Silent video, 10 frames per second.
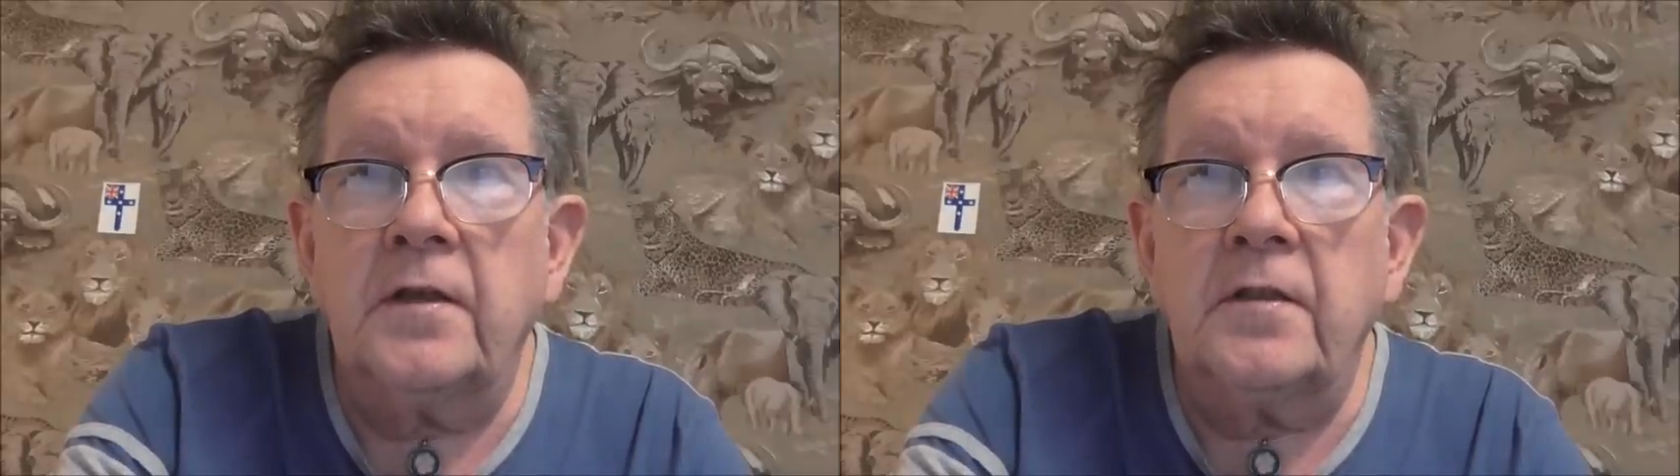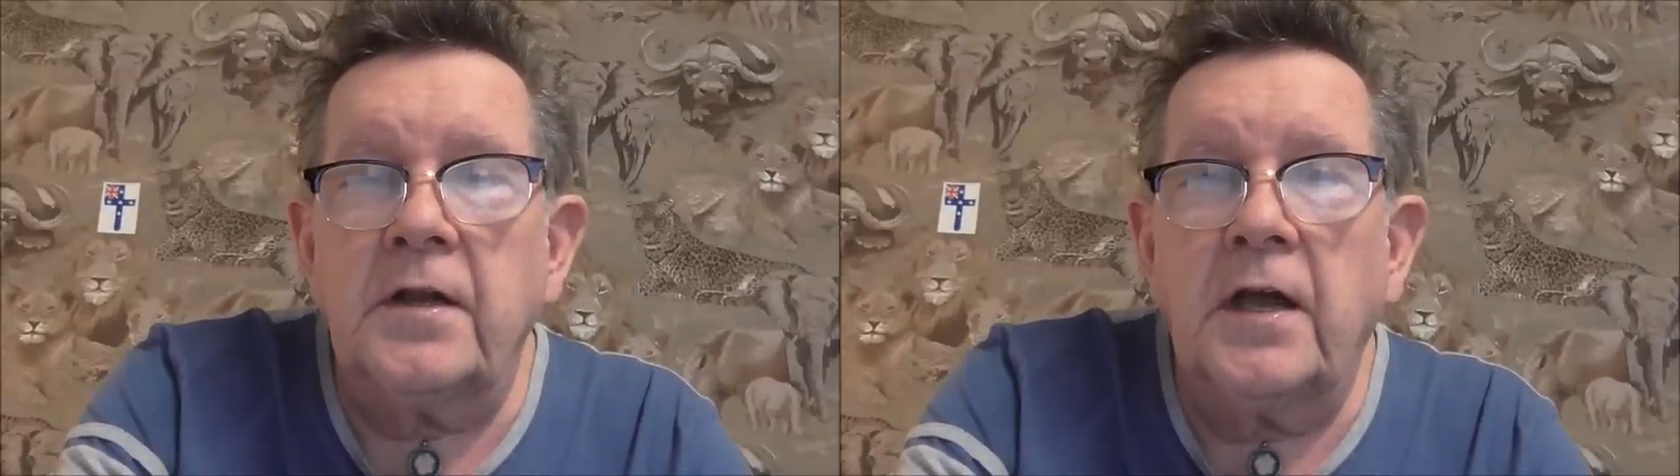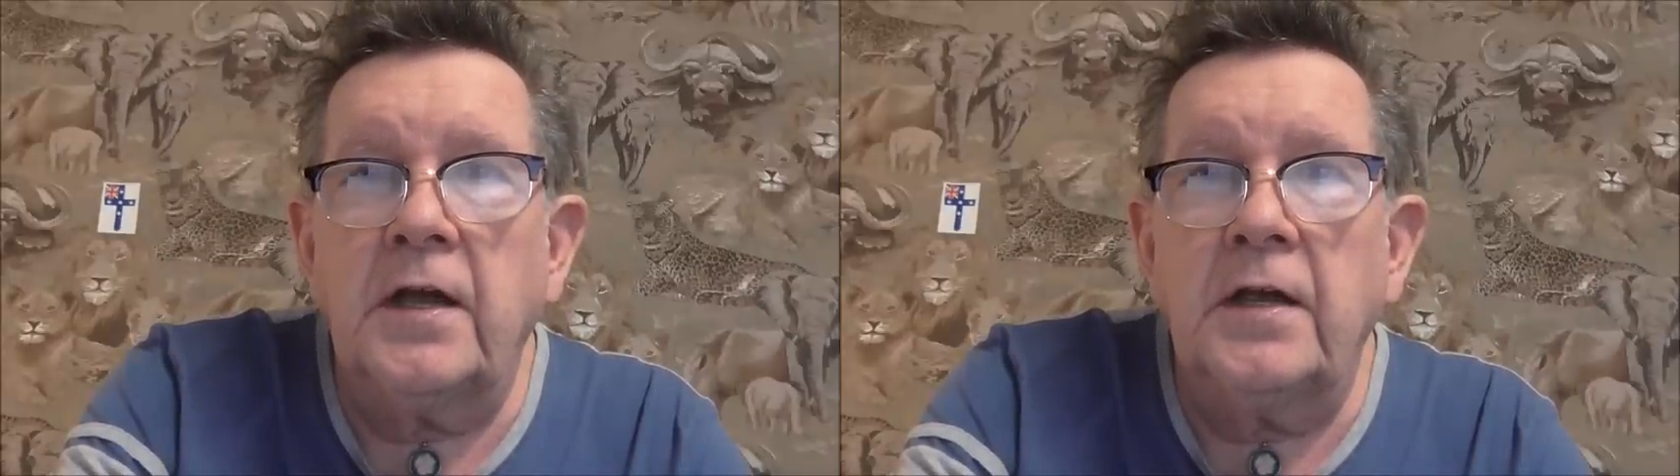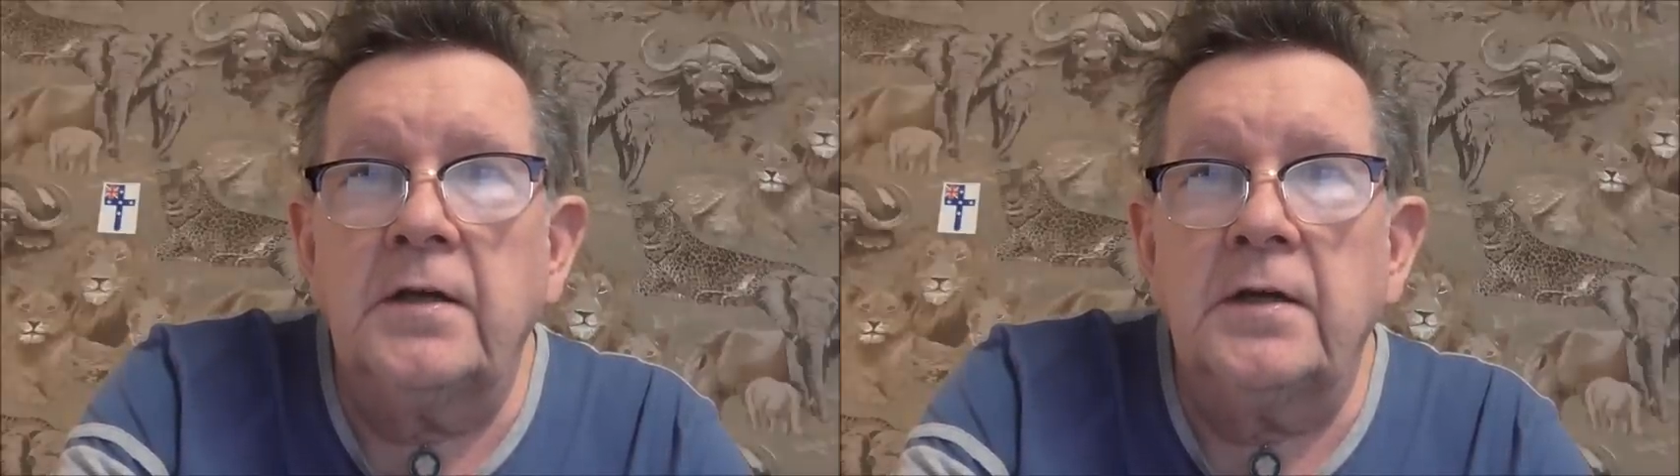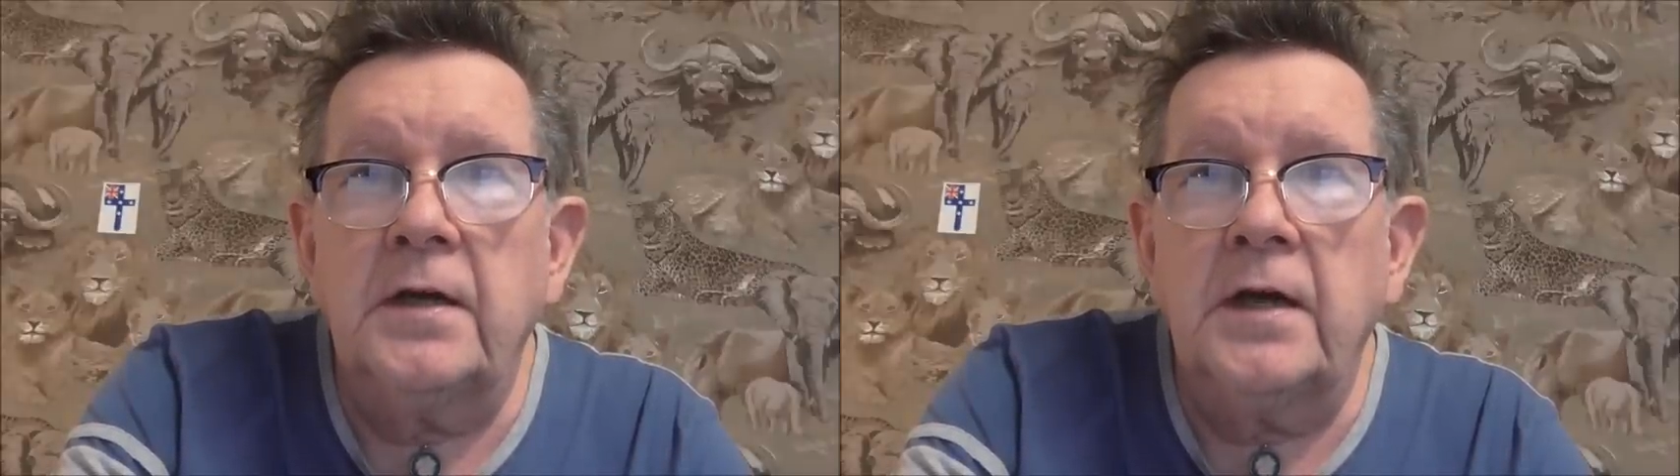other day
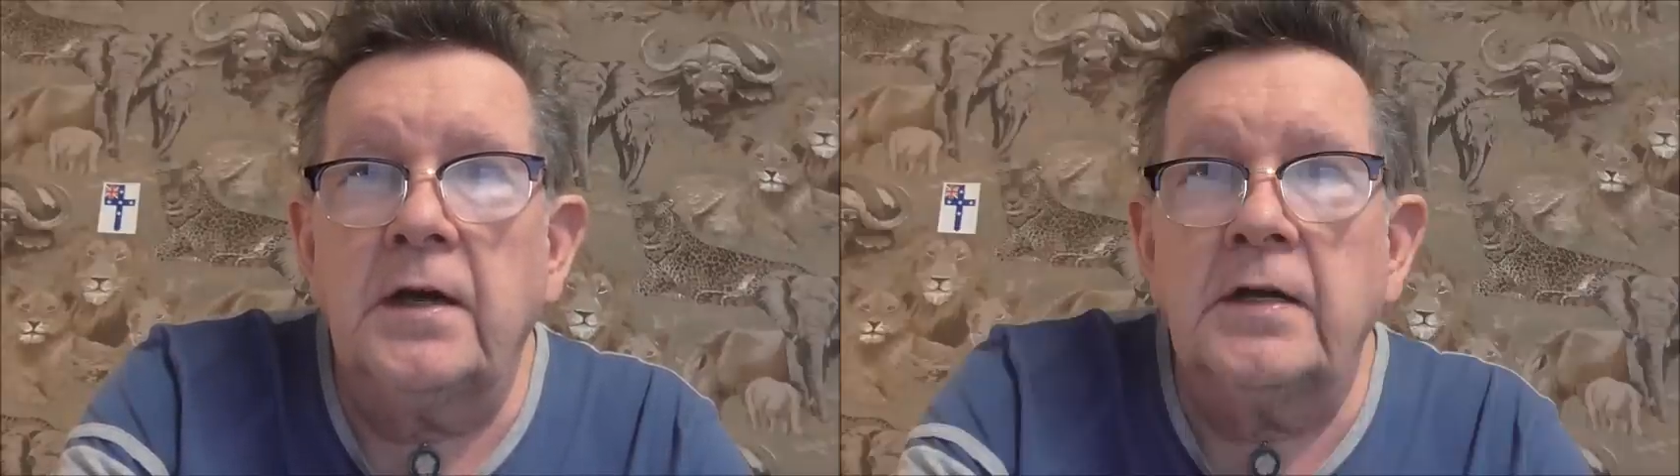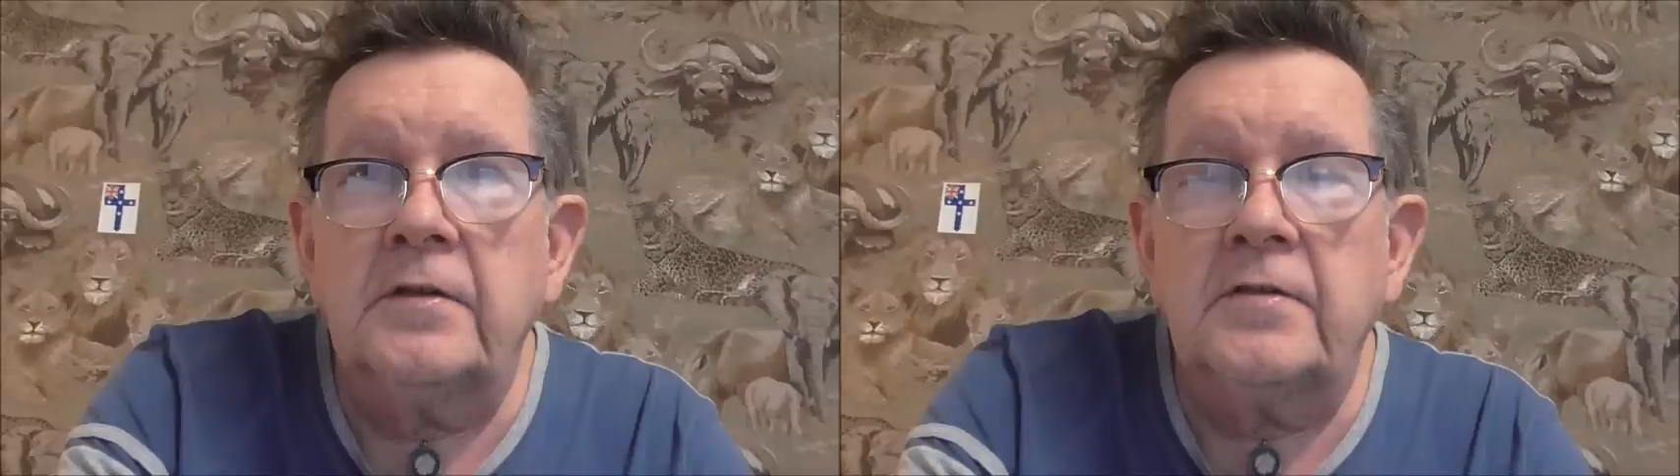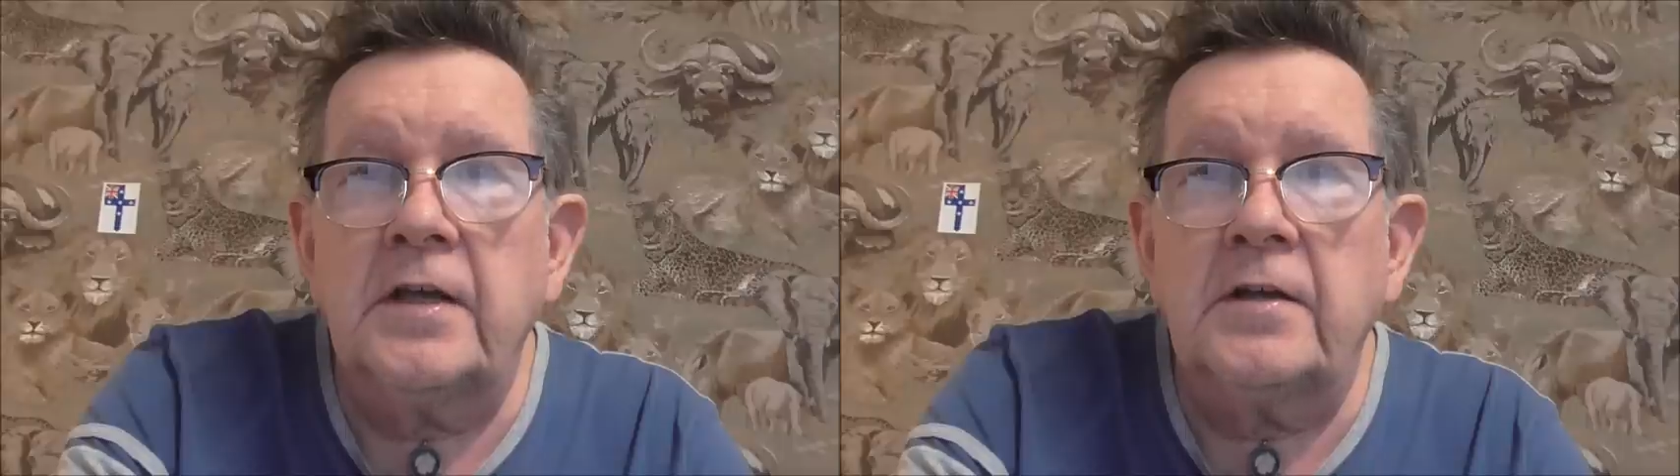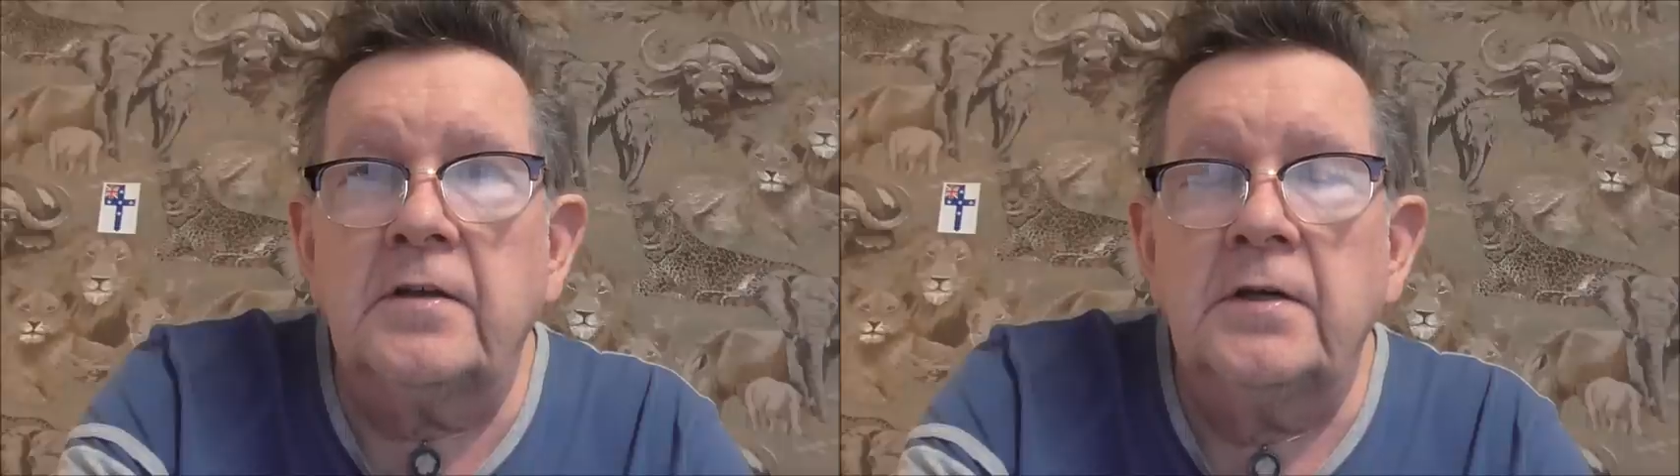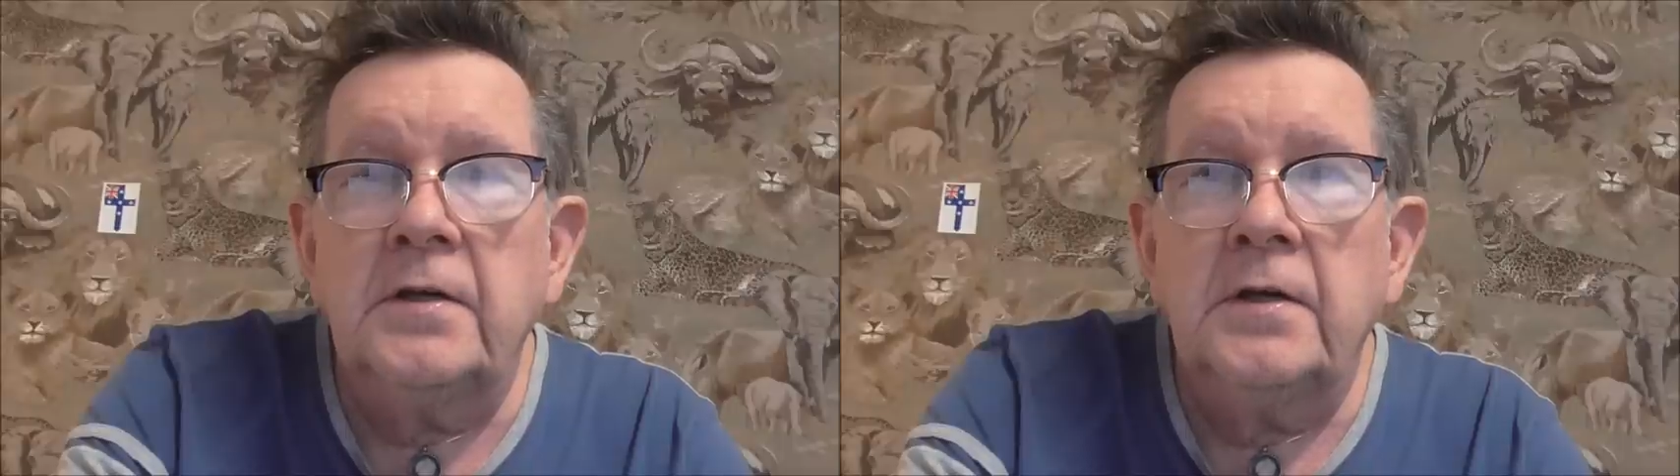and said,